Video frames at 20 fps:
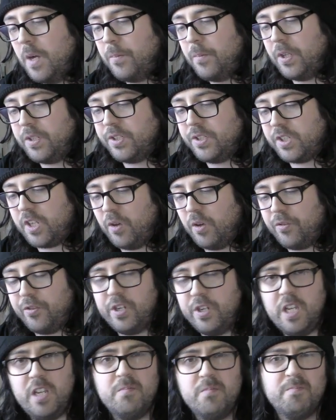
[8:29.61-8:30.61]
Bliss skill
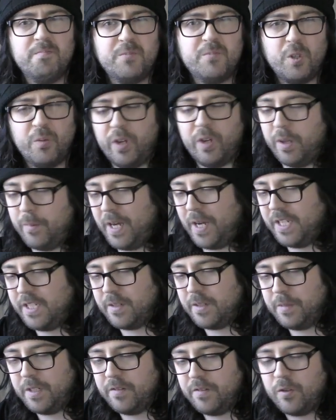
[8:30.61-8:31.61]
3, don't really
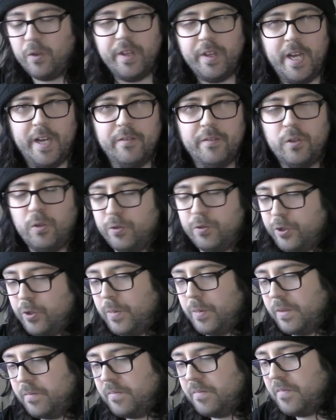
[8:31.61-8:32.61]
mind. I mean, you've got the Havoc launcher,
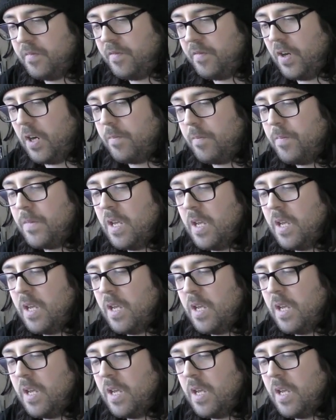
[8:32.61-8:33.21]
but fair.